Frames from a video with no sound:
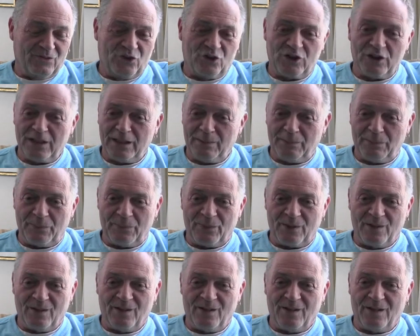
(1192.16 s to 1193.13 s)
cheap
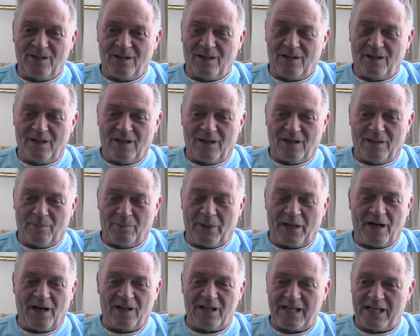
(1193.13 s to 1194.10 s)
uh,
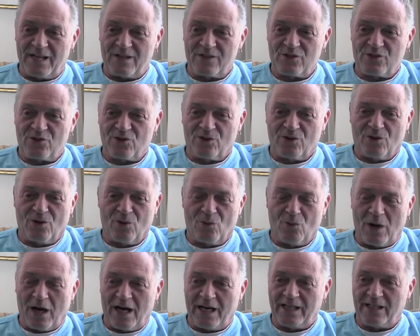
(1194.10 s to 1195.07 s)
polyester
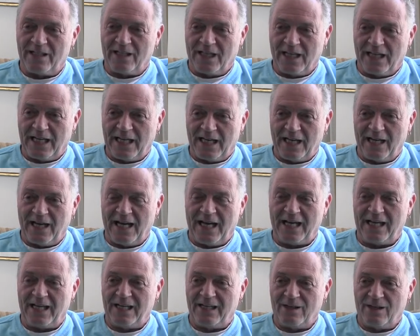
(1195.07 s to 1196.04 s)
Hawaiian lei
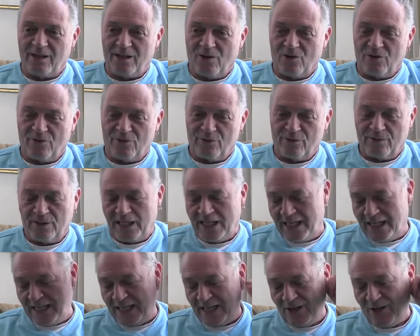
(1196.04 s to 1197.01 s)
hanging over
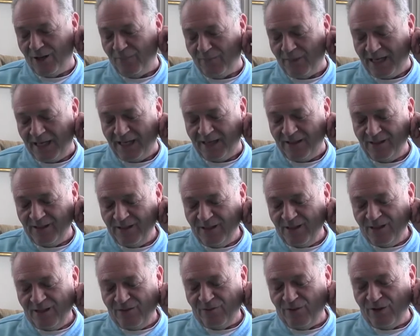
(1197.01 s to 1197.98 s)
ping on my
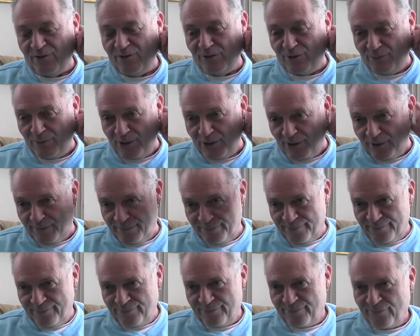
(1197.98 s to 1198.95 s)
rearview mirror.
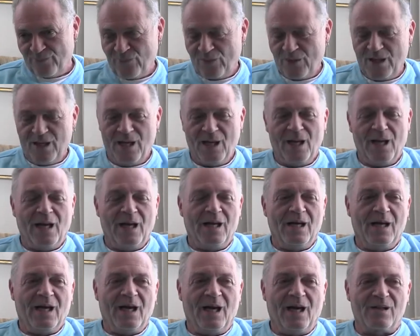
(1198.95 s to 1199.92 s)

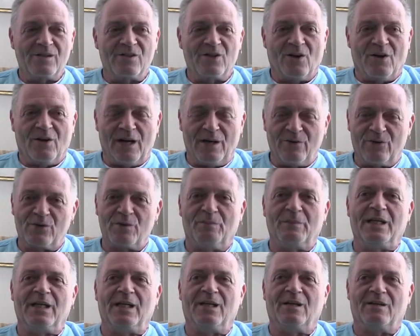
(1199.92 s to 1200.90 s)
So I was
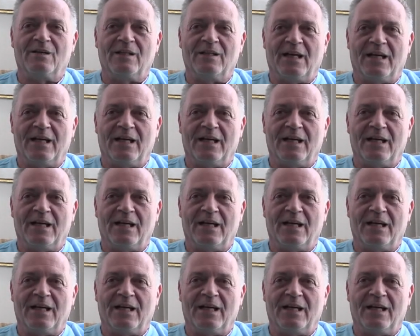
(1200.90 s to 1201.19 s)
immediately